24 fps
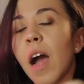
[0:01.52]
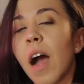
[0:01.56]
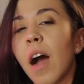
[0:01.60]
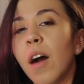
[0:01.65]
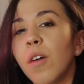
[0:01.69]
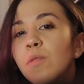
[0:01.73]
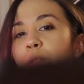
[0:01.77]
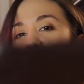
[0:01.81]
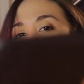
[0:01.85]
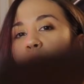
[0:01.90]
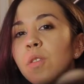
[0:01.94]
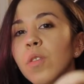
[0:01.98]

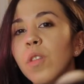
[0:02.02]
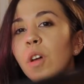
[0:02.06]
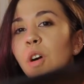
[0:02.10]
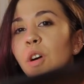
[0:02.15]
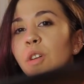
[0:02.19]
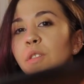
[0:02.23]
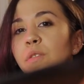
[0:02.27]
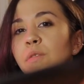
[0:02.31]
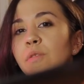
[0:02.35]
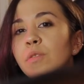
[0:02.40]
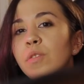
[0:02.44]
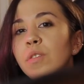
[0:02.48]
how to
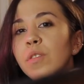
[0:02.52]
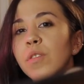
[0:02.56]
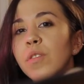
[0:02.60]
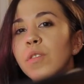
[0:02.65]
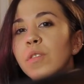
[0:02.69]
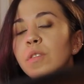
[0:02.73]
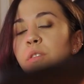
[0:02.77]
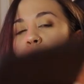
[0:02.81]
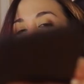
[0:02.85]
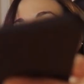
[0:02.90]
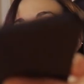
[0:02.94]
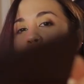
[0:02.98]
launch
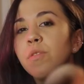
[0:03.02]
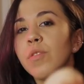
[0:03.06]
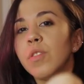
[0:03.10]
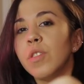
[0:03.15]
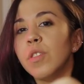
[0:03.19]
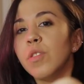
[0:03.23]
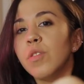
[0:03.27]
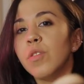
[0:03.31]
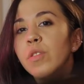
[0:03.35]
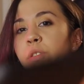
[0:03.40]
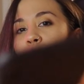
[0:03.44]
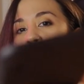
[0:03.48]
your
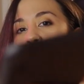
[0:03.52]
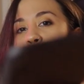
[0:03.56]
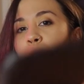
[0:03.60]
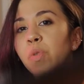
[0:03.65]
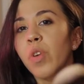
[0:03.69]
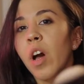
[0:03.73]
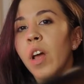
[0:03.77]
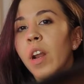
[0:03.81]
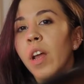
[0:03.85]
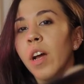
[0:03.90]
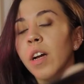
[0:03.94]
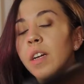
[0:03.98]
digital
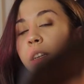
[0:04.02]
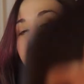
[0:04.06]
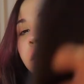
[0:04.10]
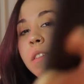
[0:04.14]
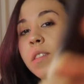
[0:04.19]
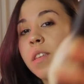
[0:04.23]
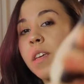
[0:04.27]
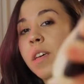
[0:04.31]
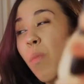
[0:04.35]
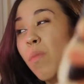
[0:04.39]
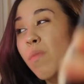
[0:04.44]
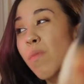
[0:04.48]
product?
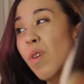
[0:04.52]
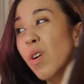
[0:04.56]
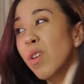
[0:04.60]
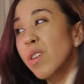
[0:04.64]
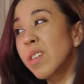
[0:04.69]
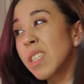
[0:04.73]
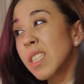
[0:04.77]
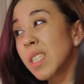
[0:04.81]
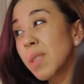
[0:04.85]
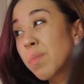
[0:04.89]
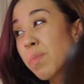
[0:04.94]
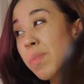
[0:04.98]

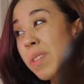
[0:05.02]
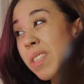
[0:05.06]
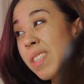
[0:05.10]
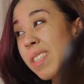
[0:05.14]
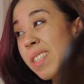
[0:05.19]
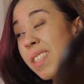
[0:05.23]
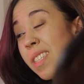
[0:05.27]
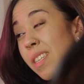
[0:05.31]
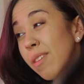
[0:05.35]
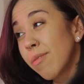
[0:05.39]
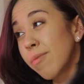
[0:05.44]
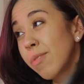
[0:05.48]
More
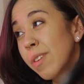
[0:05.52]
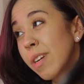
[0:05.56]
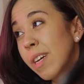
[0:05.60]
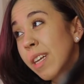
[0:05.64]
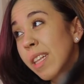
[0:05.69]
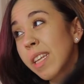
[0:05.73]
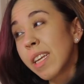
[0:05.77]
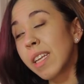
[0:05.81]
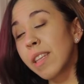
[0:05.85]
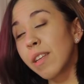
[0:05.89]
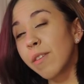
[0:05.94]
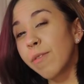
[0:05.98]

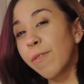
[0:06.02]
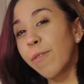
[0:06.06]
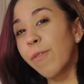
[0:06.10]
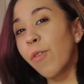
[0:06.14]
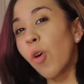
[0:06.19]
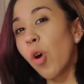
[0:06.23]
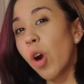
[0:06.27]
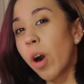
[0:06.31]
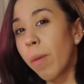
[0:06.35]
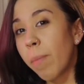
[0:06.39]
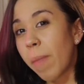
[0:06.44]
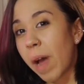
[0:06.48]
specifically, the
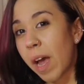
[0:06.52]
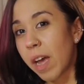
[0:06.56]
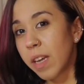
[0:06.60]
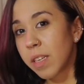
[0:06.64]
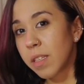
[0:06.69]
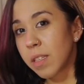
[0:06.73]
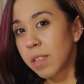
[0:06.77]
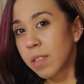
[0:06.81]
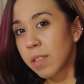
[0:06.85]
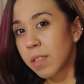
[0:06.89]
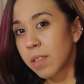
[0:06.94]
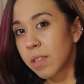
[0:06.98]

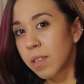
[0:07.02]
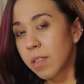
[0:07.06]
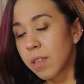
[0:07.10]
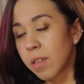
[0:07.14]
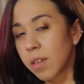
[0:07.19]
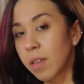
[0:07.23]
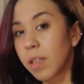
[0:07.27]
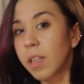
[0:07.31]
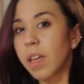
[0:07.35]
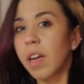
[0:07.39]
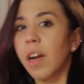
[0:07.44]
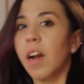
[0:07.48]
formats
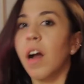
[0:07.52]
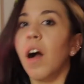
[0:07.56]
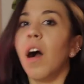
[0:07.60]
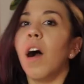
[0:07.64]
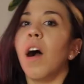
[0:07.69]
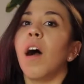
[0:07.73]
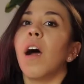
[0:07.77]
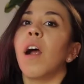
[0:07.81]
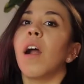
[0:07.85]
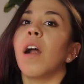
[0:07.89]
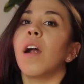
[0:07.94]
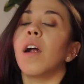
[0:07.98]
there
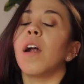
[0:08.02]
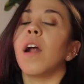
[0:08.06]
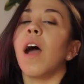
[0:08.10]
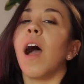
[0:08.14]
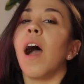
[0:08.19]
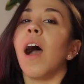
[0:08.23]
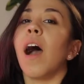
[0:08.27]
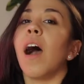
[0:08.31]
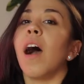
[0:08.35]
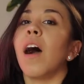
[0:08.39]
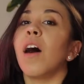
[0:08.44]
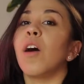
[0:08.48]
are
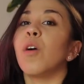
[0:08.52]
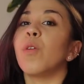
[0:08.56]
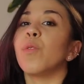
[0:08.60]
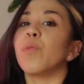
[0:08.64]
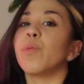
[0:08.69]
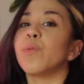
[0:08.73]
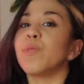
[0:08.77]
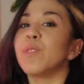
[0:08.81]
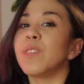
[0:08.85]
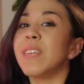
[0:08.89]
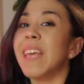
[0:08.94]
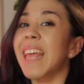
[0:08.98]
out
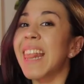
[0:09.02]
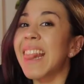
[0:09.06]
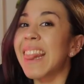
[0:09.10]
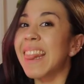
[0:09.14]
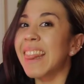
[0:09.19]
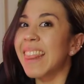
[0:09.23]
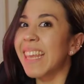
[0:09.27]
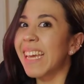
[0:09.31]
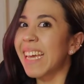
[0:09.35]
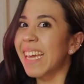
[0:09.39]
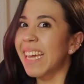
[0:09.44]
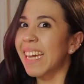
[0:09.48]

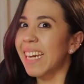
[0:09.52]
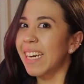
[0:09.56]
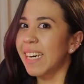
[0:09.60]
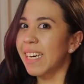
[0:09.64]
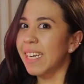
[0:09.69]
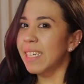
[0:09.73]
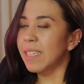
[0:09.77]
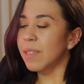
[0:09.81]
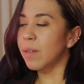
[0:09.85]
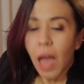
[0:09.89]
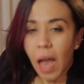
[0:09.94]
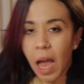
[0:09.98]

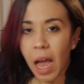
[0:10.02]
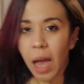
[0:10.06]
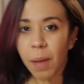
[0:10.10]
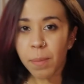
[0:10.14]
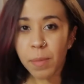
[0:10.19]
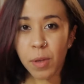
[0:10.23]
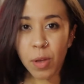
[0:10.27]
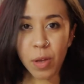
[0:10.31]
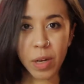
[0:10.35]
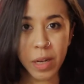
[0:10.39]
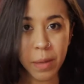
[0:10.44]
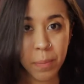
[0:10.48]
there.
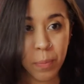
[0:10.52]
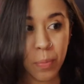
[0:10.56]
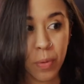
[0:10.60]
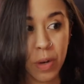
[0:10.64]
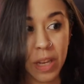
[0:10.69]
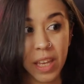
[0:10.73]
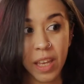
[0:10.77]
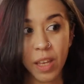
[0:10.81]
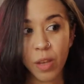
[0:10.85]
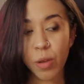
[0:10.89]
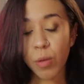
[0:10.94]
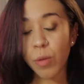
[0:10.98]
I'm gonna
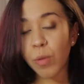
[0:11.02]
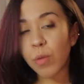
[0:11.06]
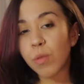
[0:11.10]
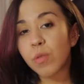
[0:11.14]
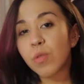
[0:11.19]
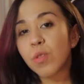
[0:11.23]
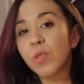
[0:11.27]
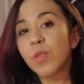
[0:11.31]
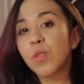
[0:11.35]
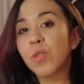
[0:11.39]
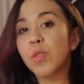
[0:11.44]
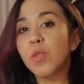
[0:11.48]
bring you
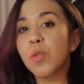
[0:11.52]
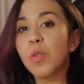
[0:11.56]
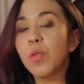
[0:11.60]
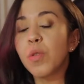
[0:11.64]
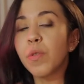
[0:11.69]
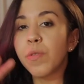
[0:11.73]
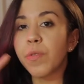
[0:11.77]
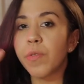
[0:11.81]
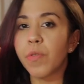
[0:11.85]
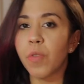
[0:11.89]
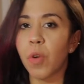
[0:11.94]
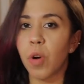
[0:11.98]

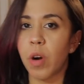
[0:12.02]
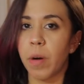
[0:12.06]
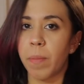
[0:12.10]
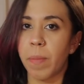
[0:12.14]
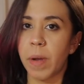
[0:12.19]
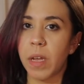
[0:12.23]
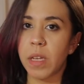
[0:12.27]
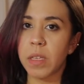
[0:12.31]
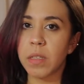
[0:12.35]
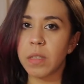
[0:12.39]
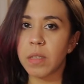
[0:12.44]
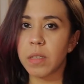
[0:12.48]
two
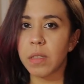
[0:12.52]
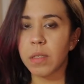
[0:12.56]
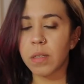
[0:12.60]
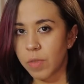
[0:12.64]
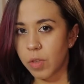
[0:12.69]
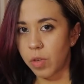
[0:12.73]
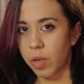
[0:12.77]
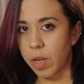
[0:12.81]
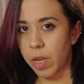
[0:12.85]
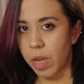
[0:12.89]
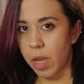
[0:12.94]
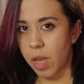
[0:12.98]
formats
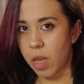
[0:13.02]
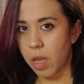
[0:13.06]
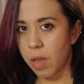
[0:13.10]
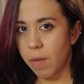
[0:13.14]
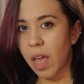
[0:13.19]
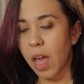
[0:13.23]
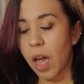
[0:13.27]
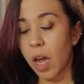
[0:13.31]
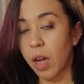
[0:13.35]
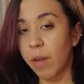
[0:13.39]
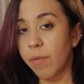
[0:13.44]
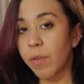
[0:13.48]
today
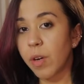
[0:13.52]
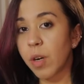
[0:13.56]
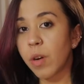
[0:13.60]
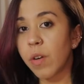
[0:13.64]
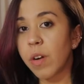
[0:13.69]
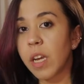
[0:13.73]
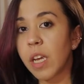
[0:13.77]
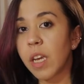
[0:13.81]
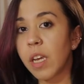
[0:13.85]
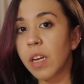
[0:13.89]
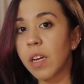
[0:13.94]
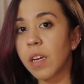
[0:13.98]

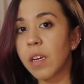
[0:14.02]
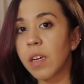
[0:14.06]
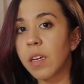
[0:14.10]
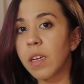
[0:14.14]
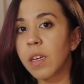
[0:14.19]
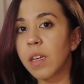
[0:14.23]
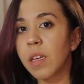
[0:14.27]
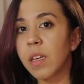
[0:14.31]
evergreen